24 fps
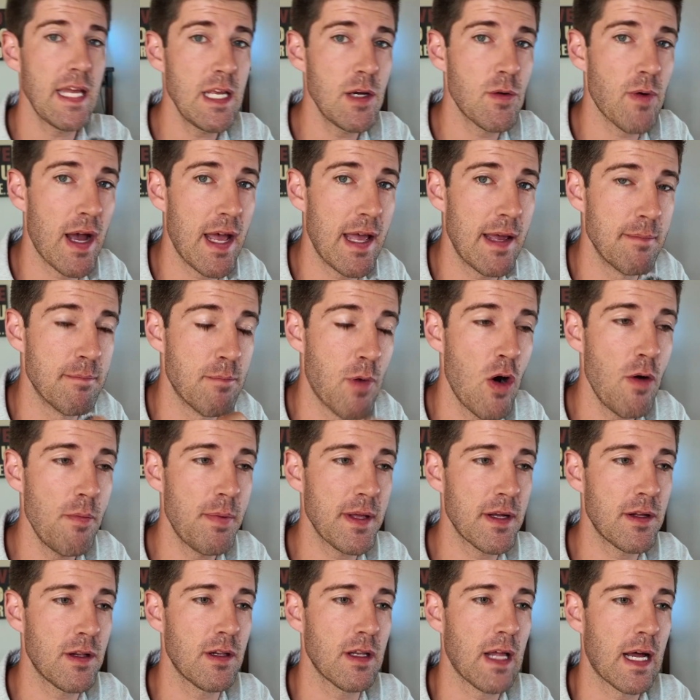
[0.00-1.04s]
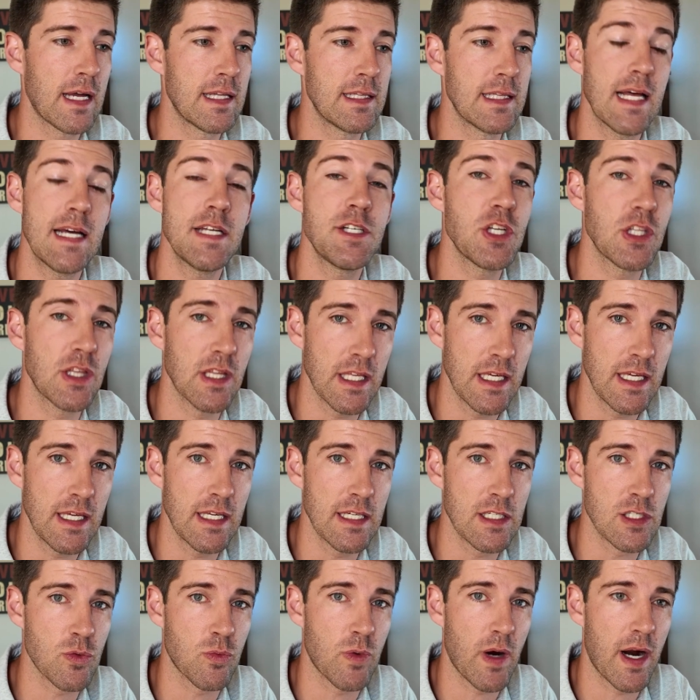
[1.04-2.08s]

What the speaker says: Anyway, Mobile allegedly is